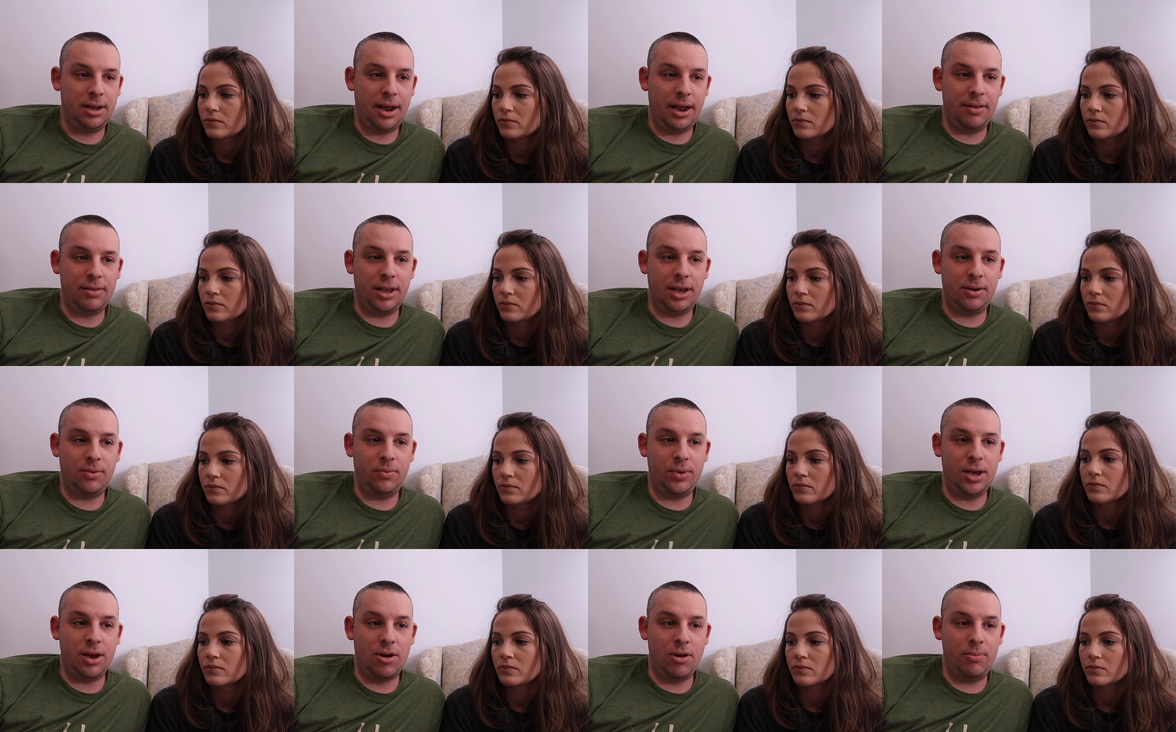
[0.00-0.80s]
Speaker 1: And
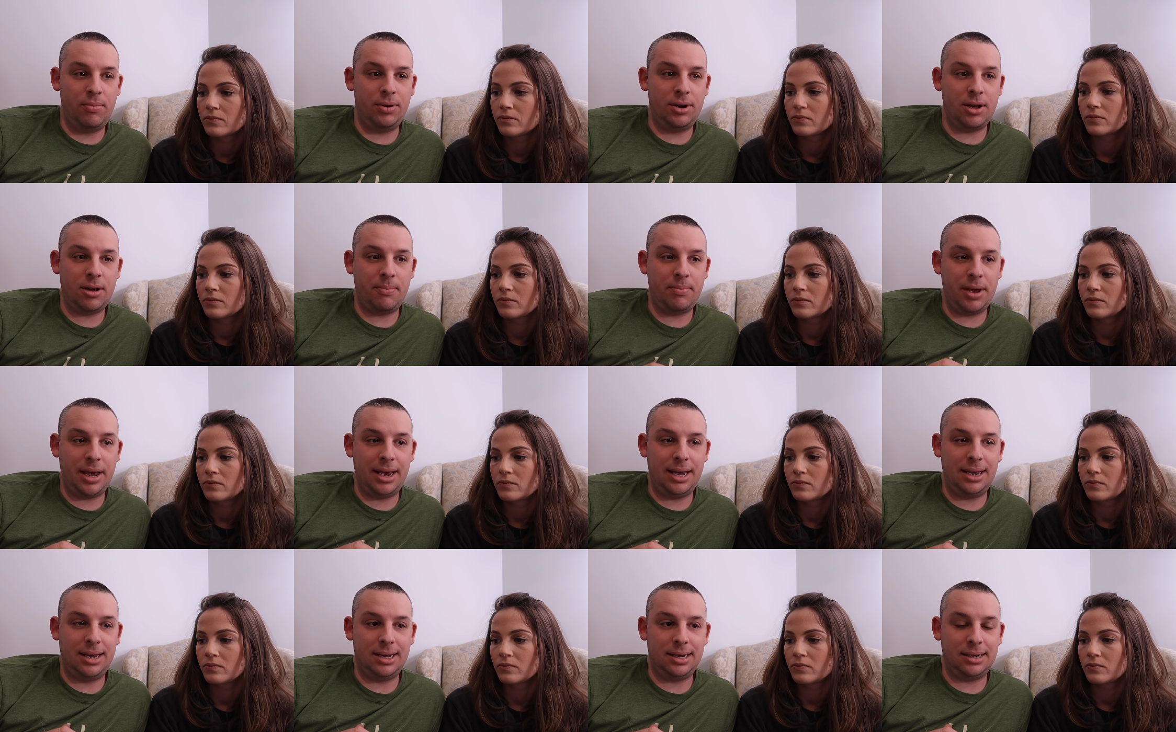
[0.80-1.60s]
then we opened up
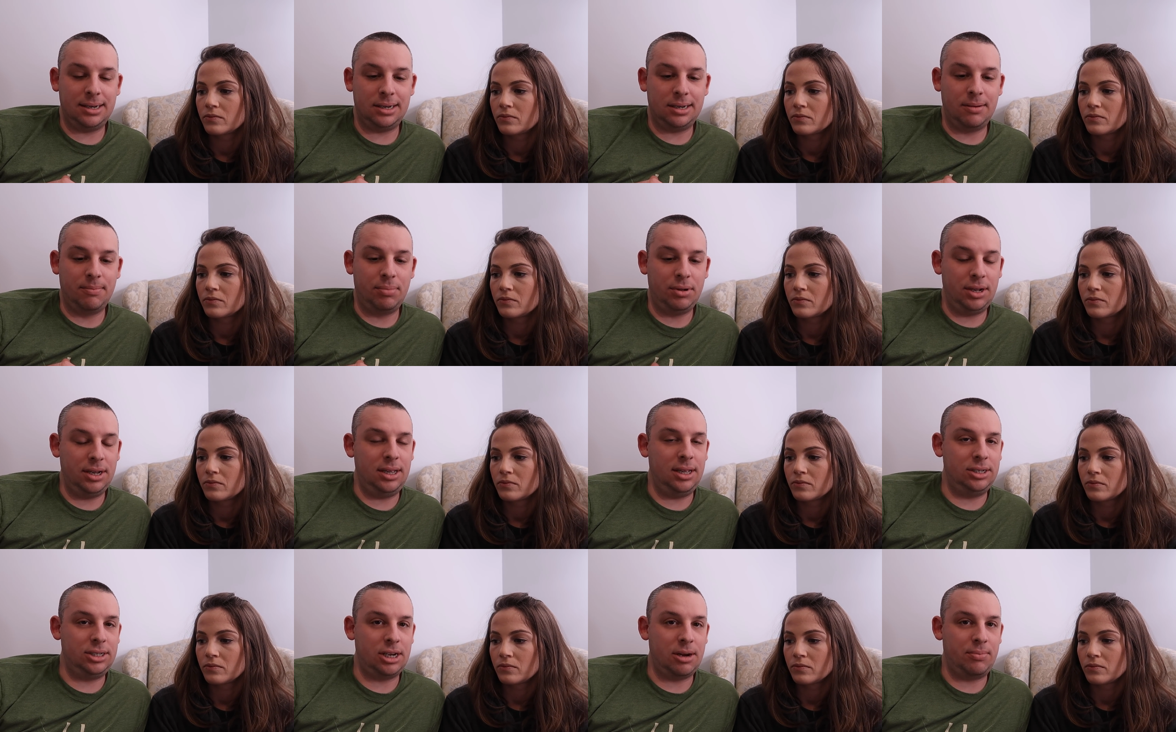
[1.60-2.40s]
a
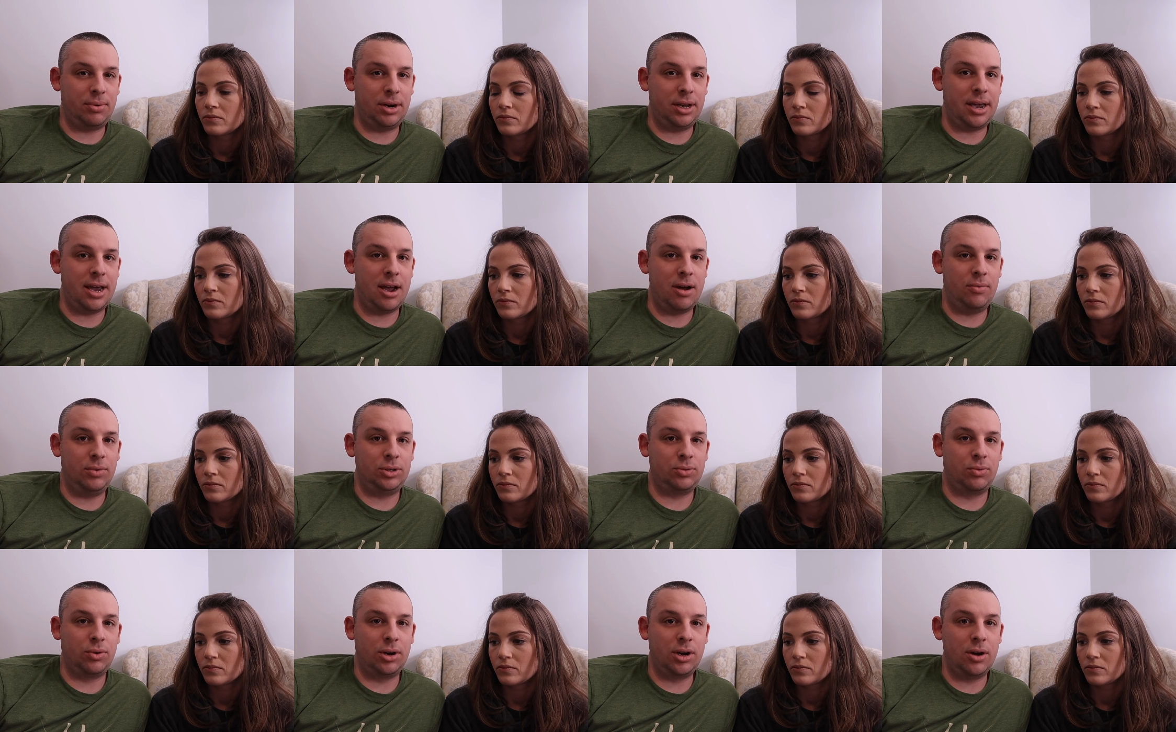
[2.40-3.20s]
completely separate account,
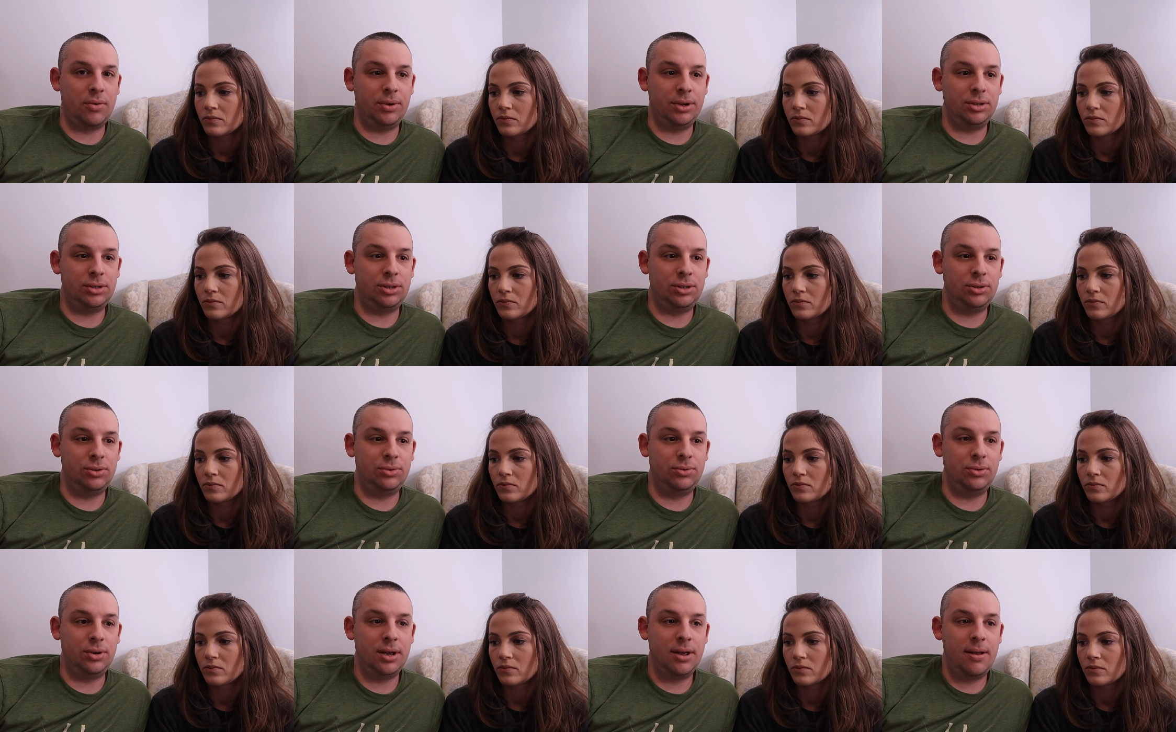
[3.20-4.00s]
which we're going
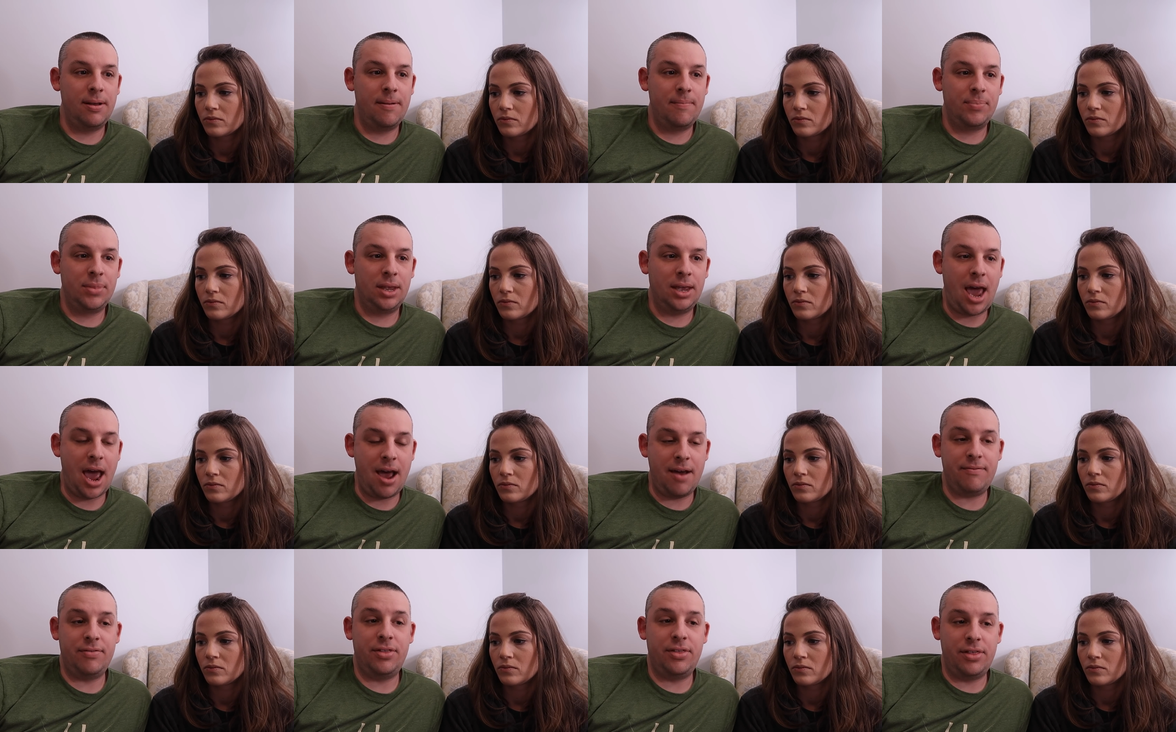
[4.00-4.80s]
to
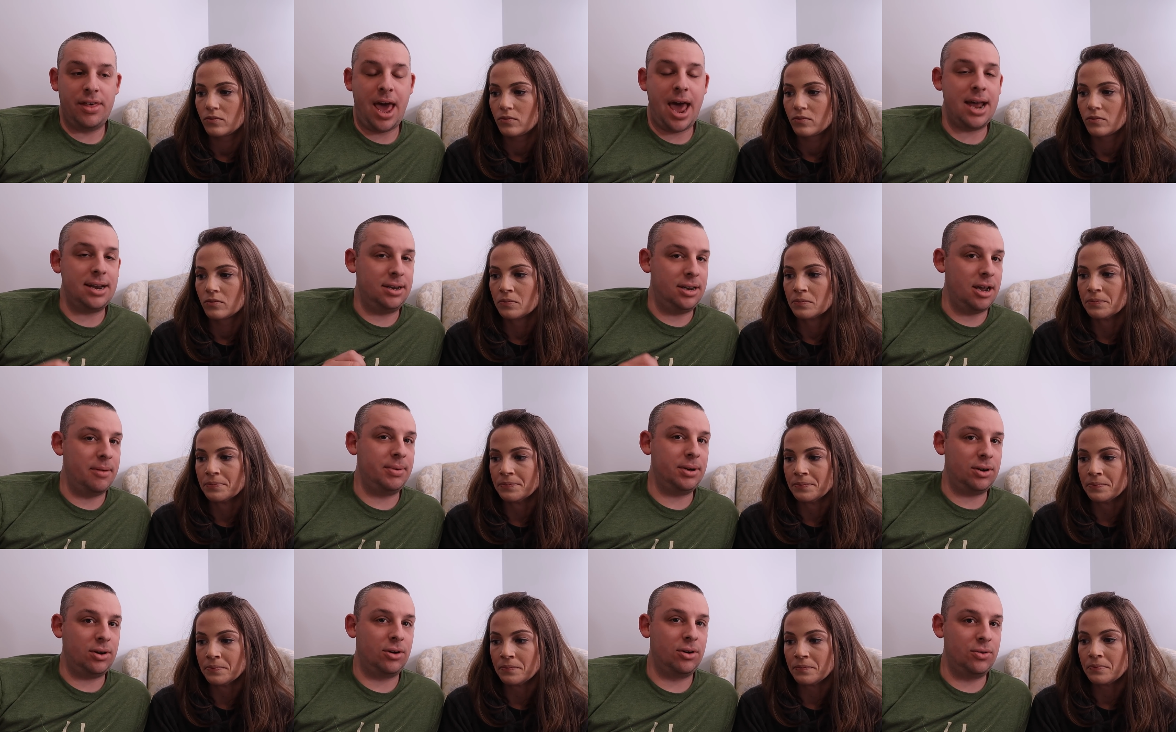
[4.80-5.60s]
have that
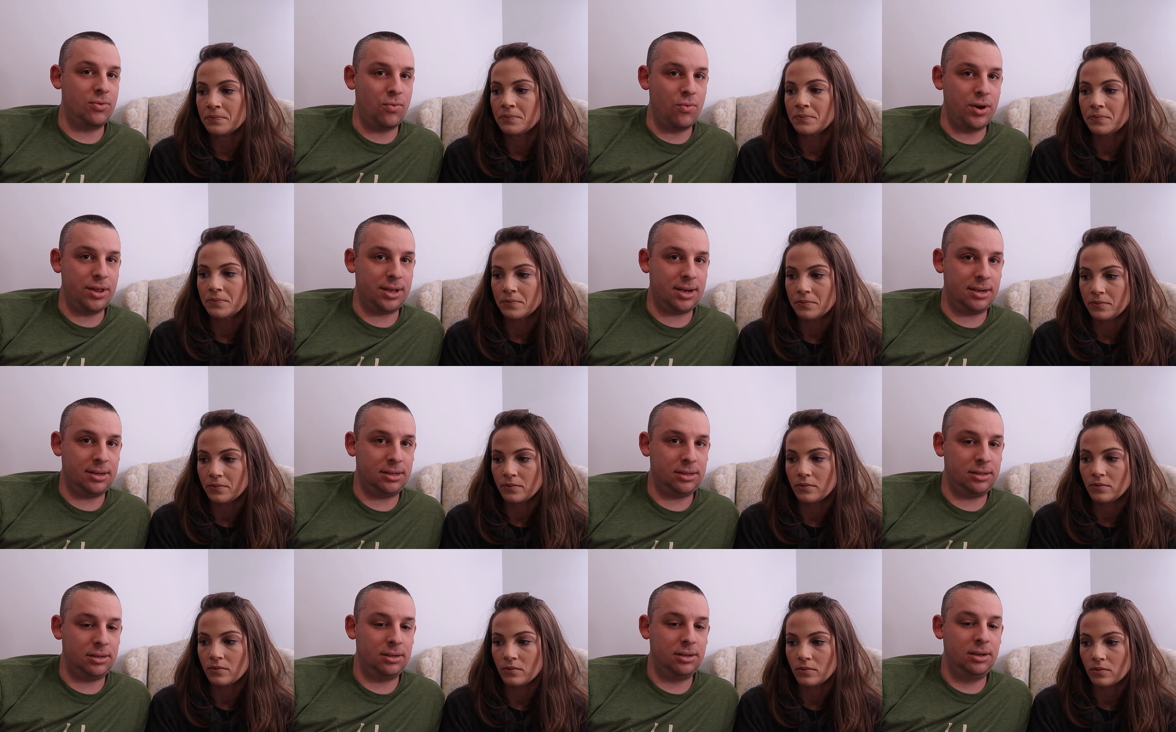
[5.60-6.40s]
debit card with
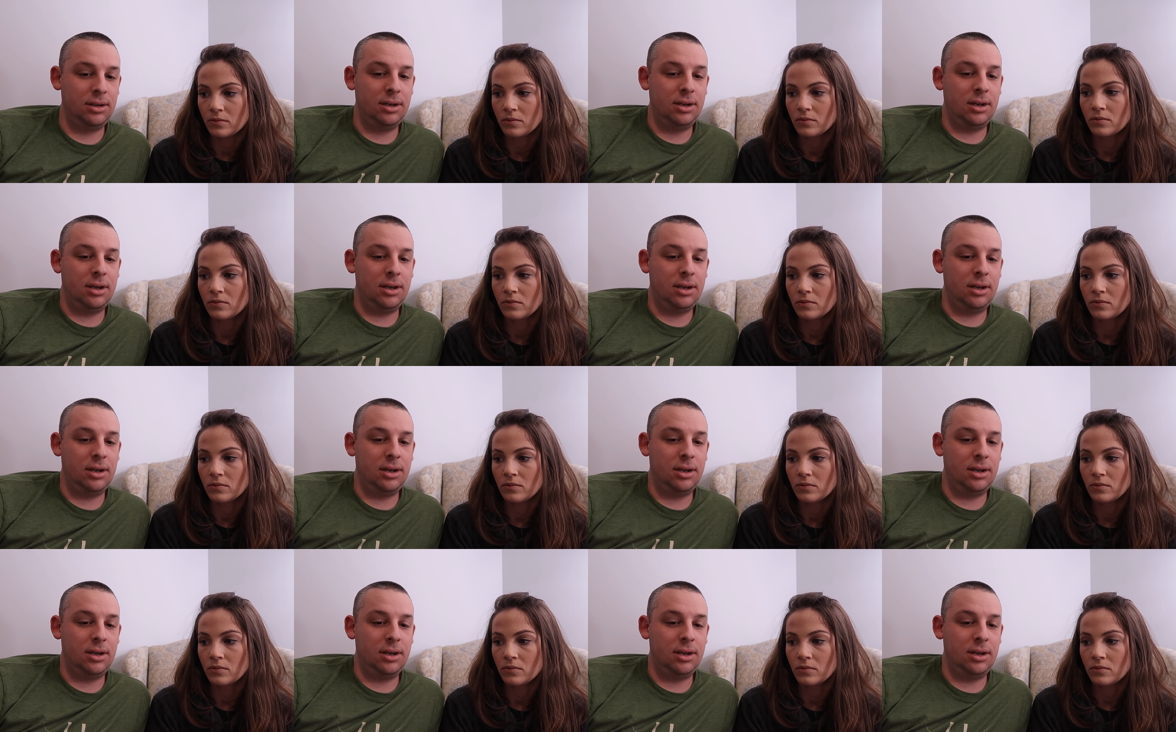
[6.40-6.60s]
us